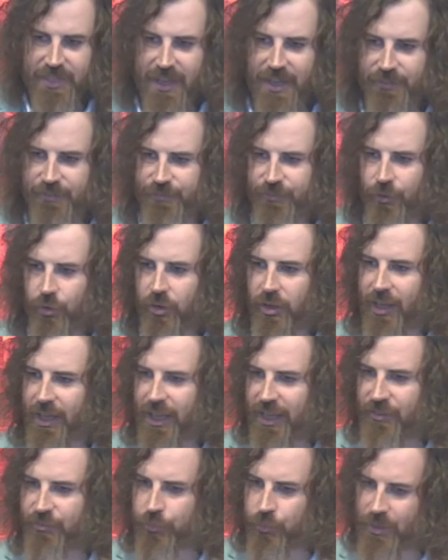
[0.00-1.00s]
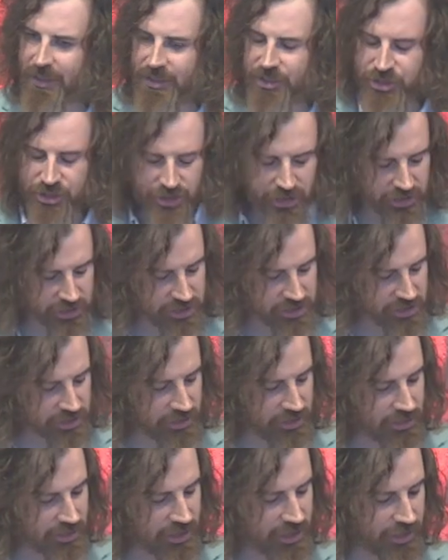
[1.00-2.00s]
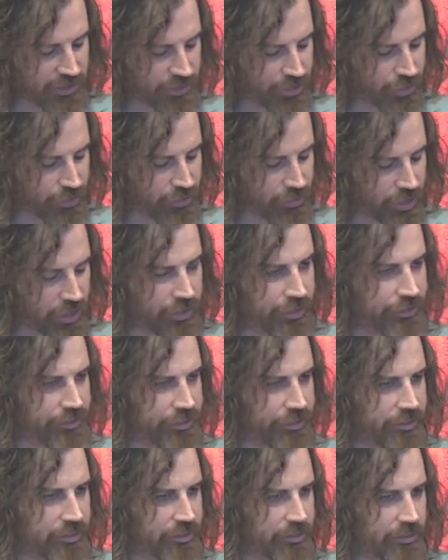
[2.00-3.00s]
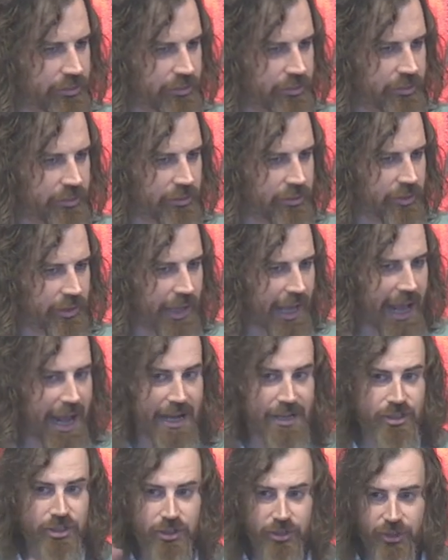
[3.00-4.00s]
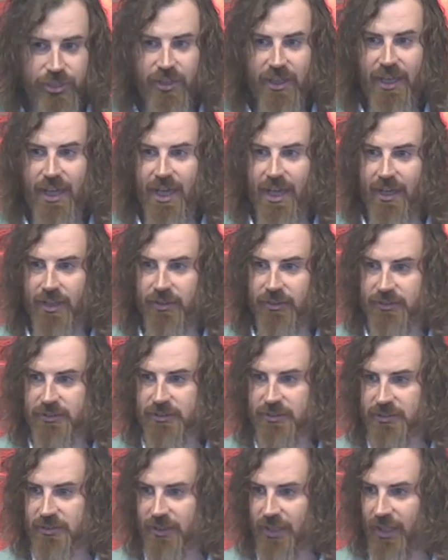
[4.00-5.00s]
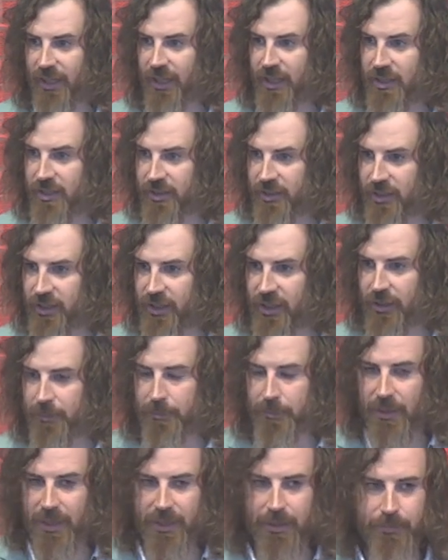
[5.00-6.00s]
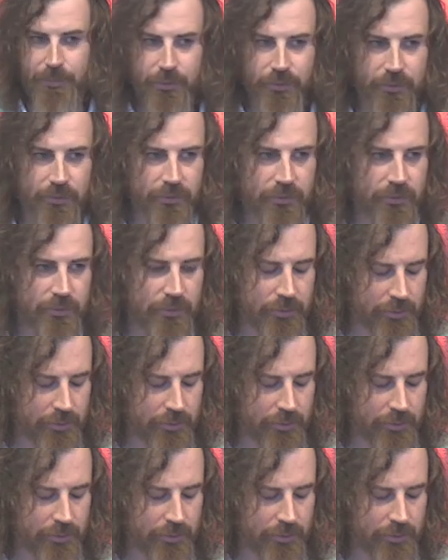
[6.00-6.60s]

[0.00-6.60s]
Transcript: Therefore, if we just look at the cross and nothing else in the Bible,